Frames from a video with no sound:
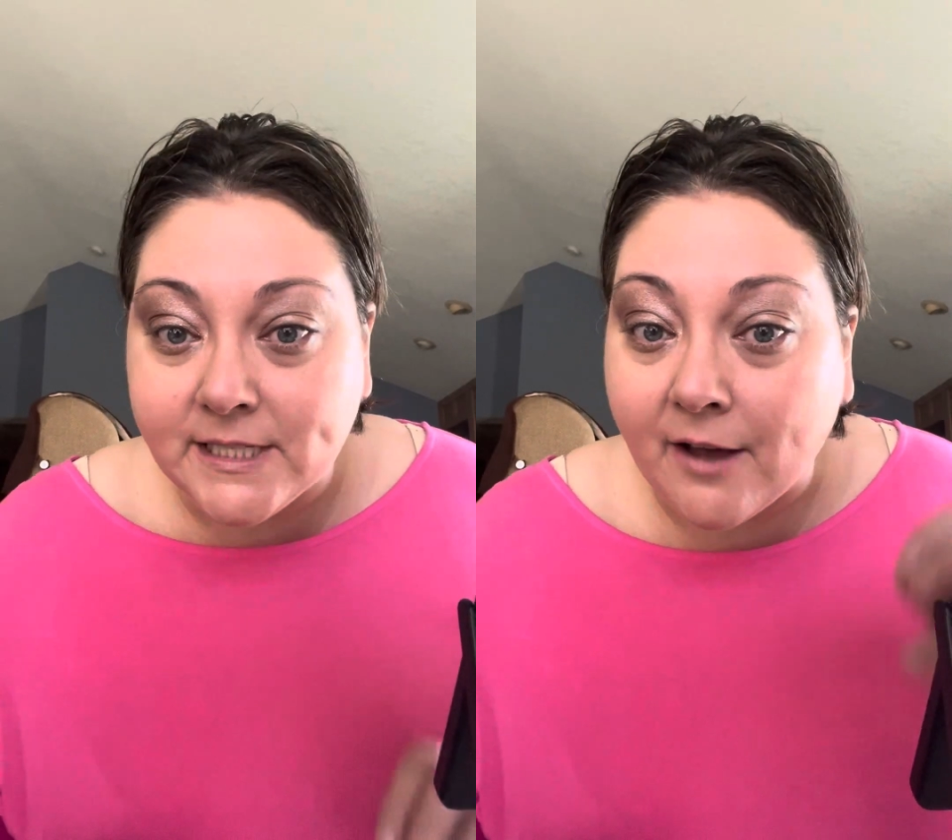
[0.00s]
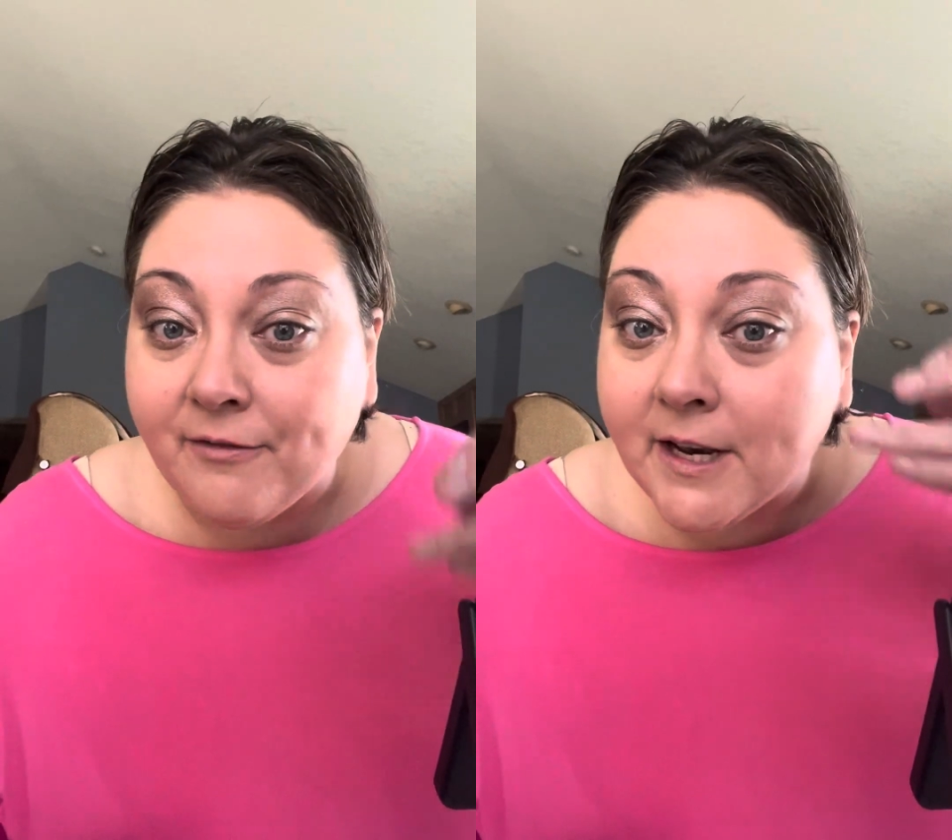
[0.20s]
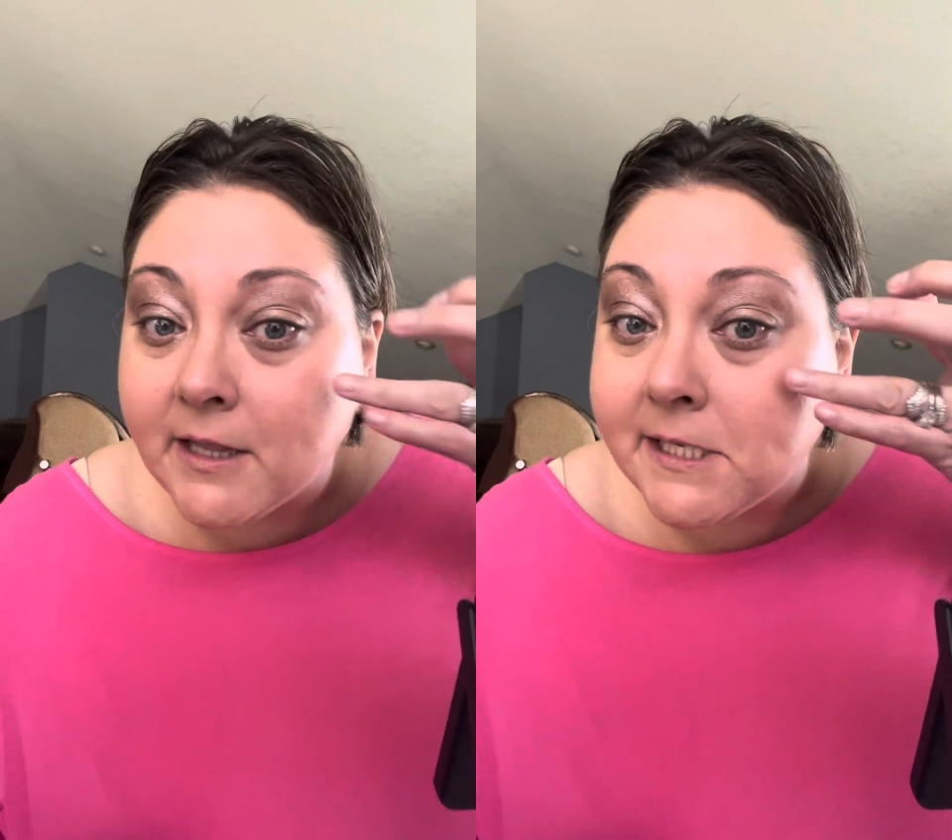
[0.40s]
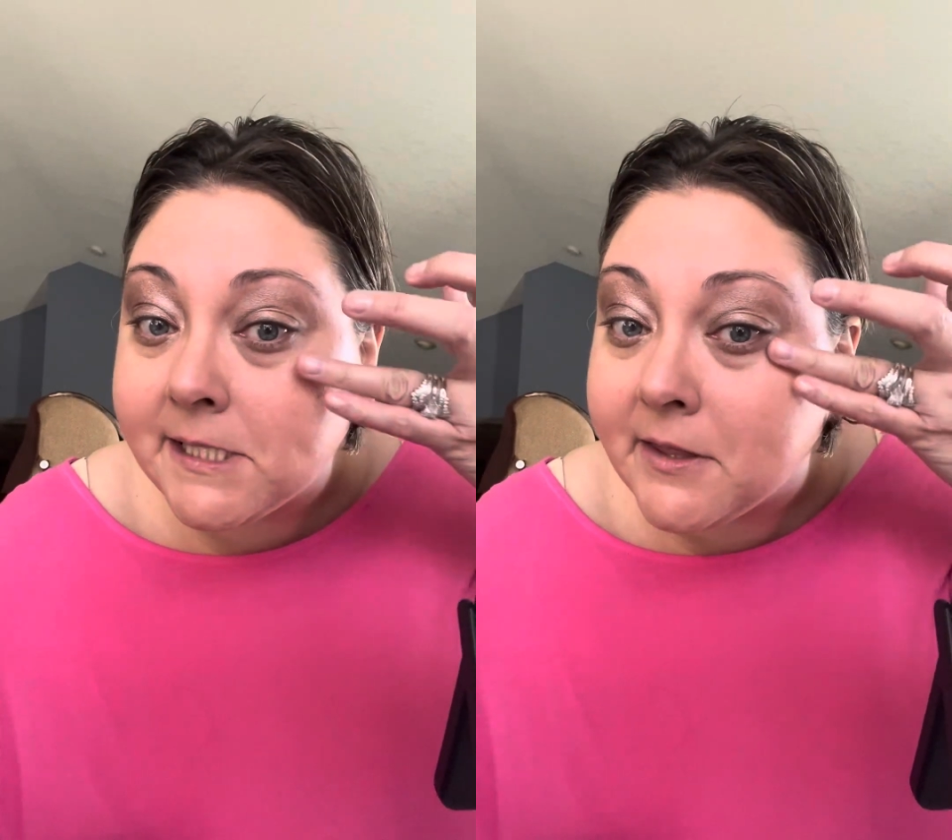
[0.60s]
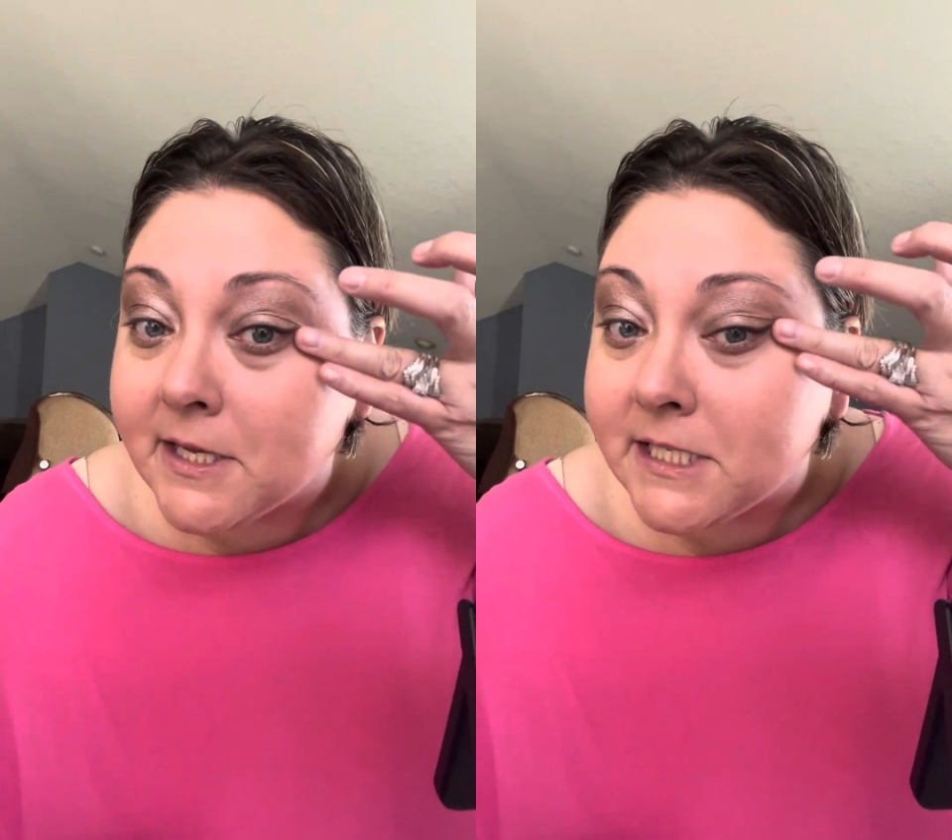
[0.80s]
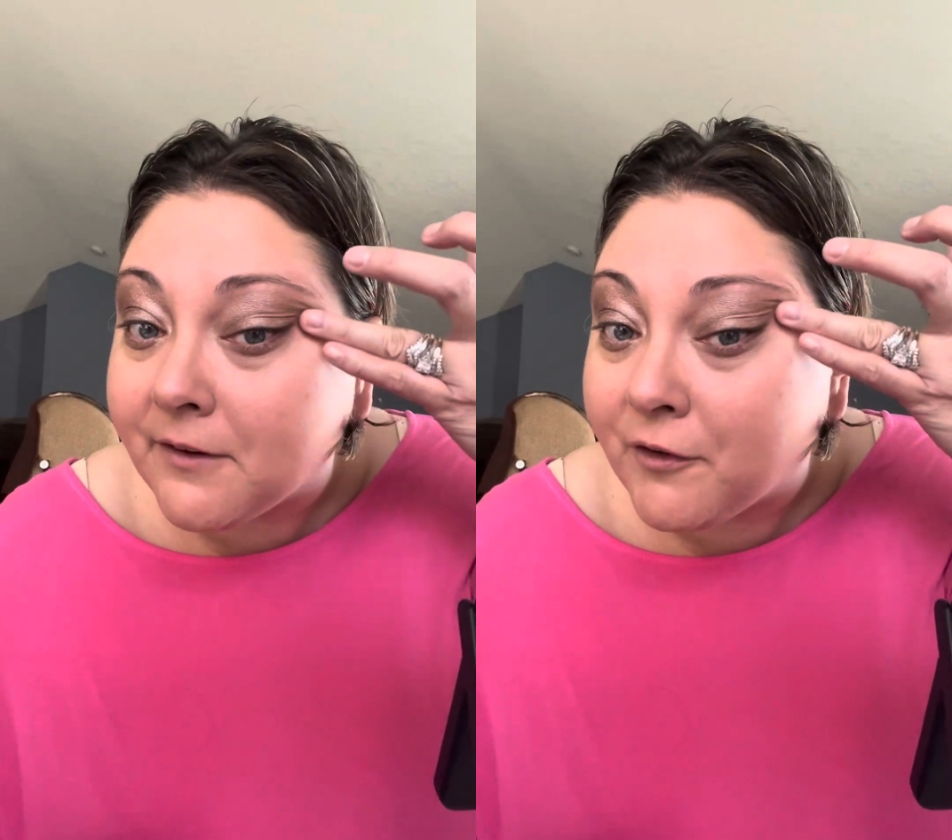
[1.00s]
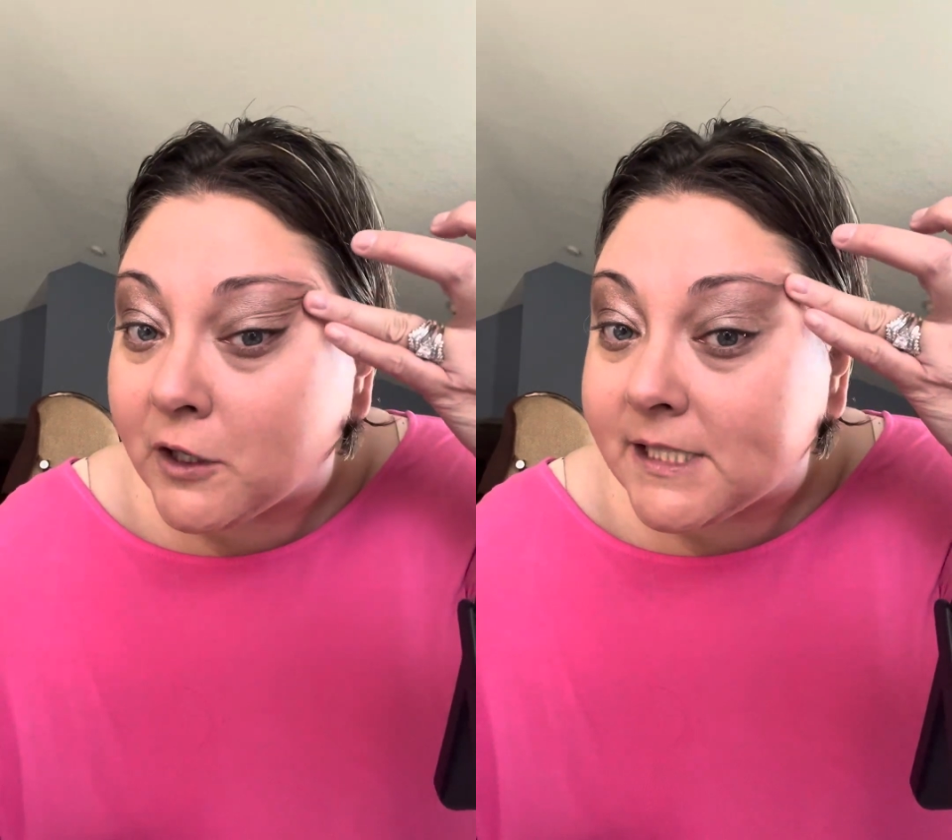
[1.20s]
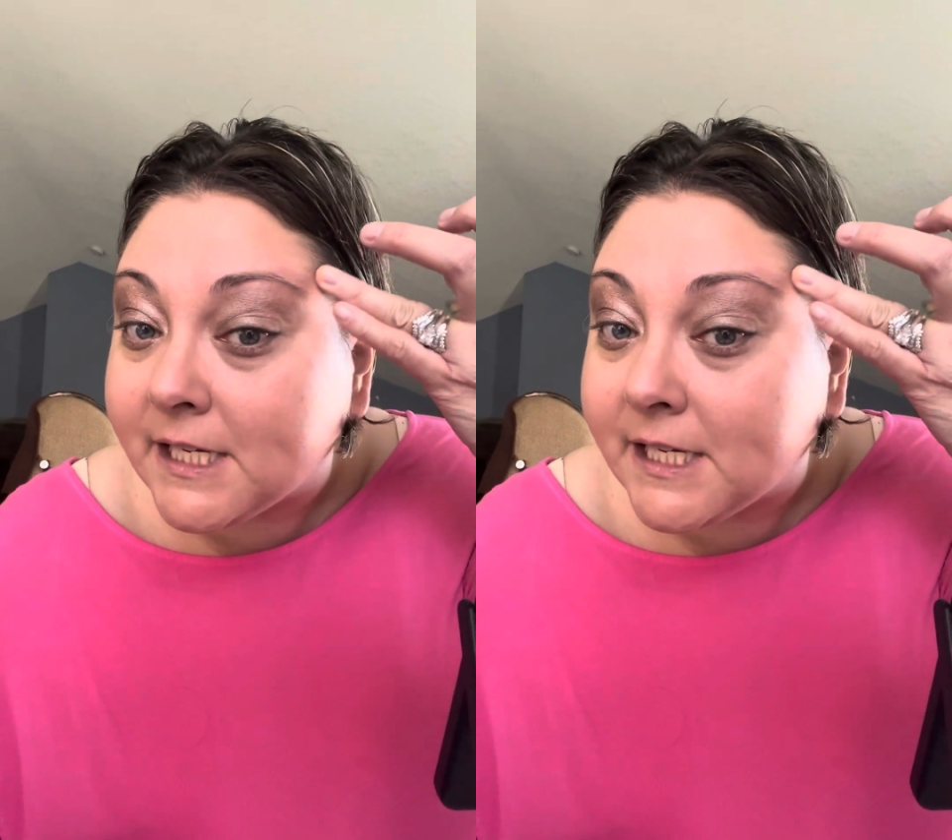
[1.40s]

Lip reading: definitely see the difference